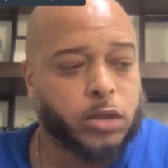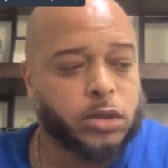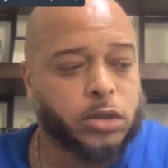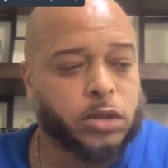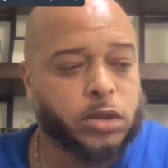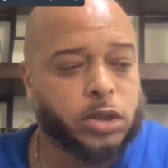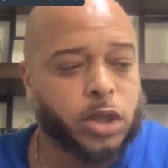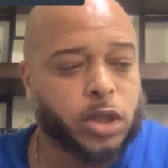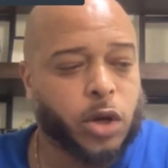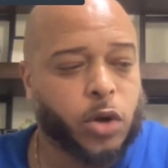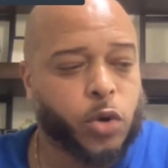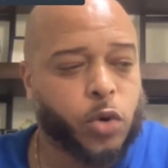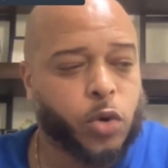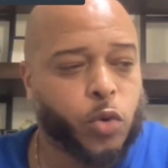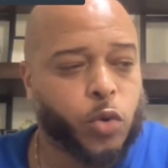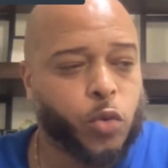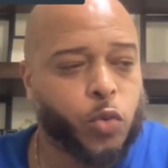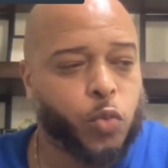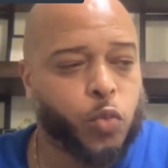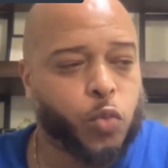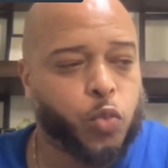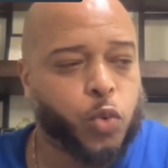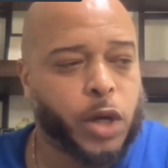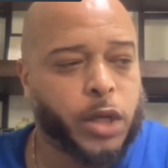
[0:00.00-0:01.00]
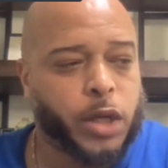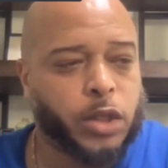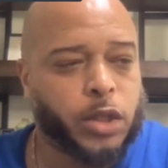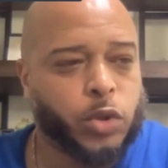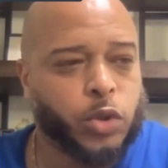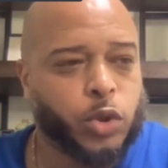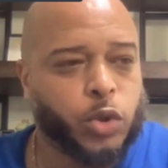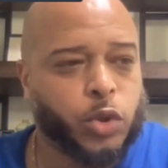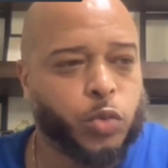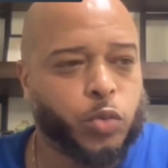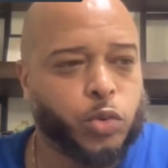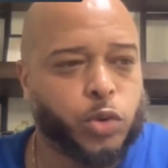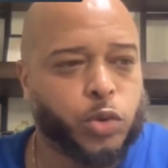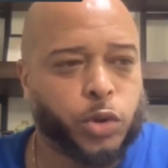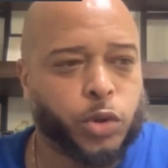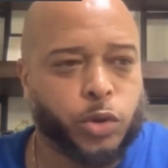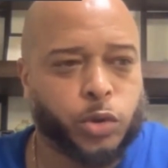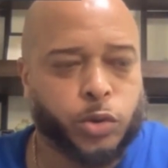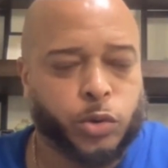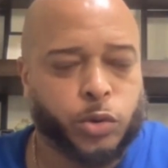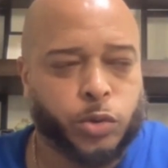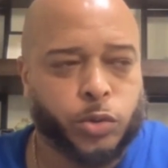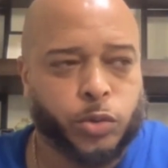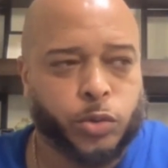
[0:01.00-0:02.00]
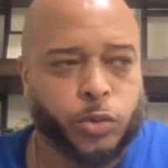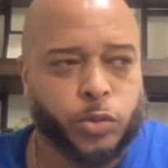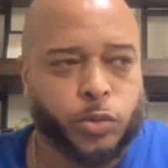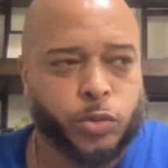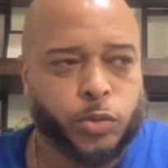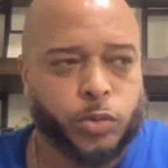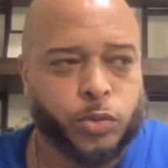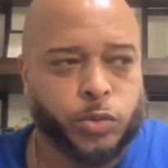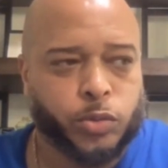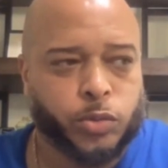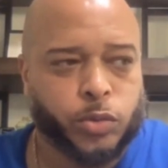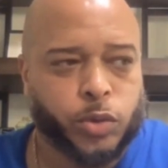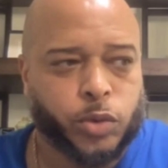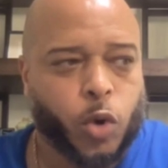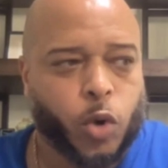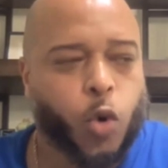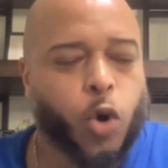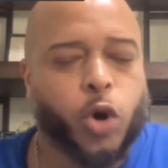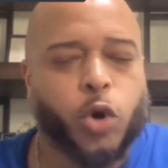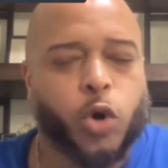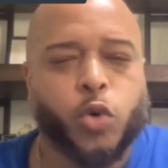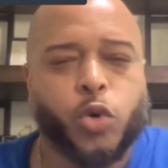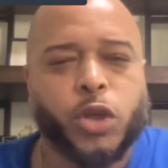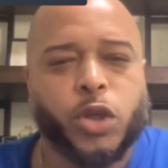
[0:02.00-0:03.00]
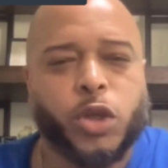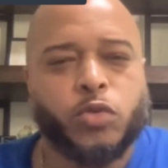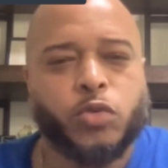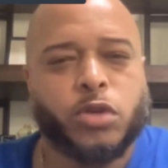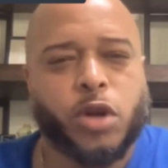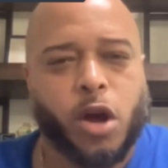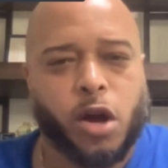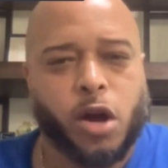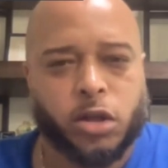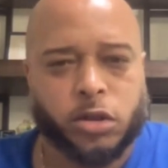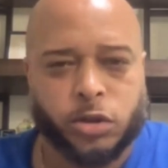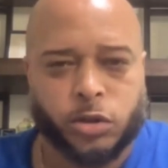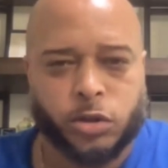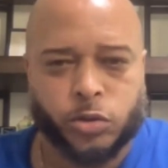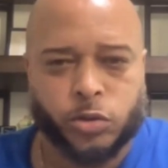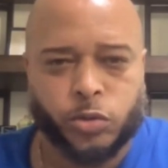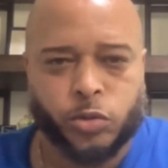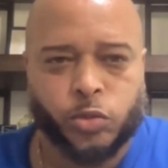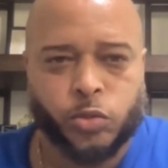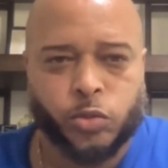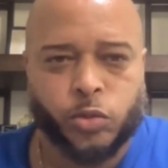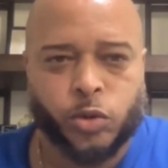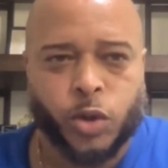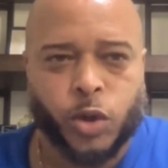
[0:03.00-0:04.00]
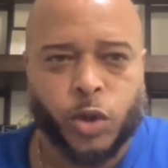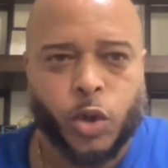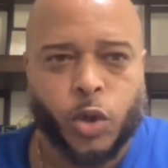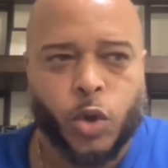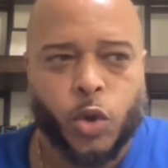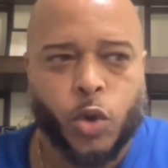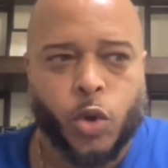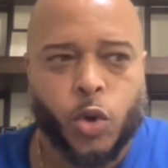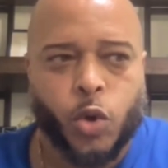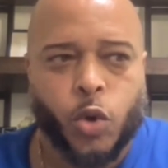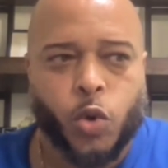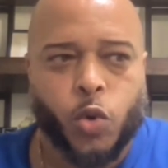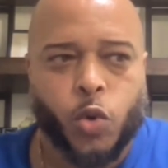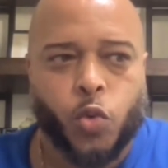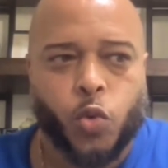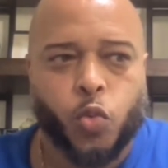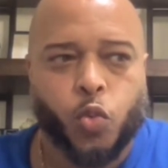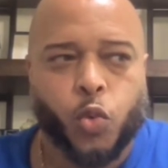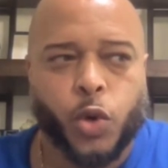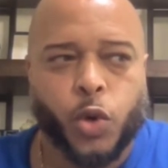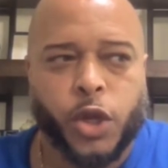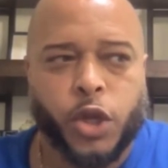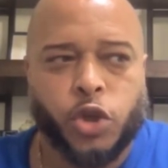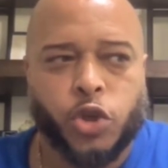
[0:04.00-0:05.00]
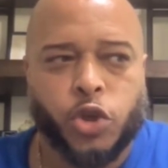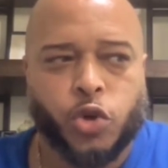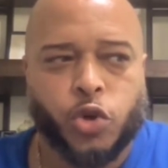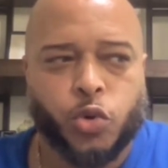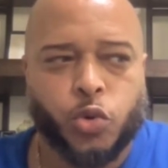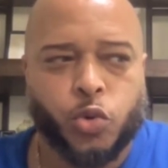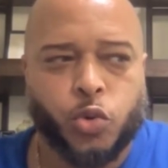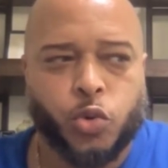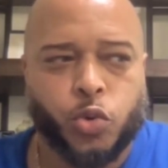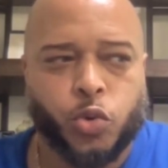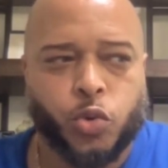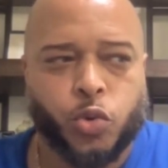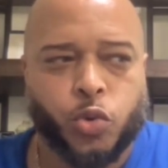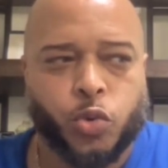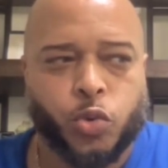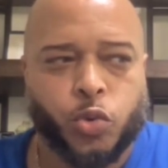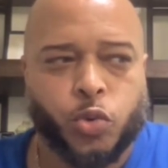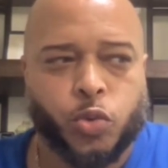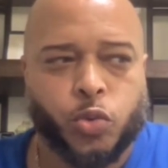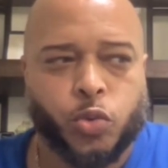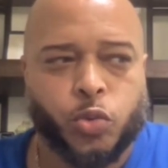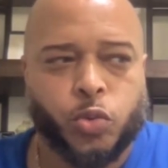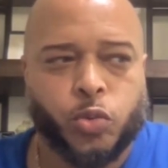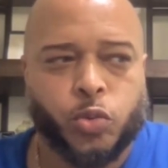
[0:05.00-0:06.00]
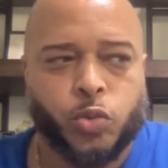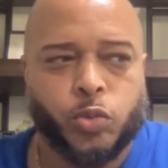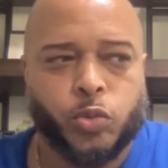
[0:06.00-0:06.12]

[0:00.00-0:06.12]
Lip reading: So what do you do, or who do you talk to when you're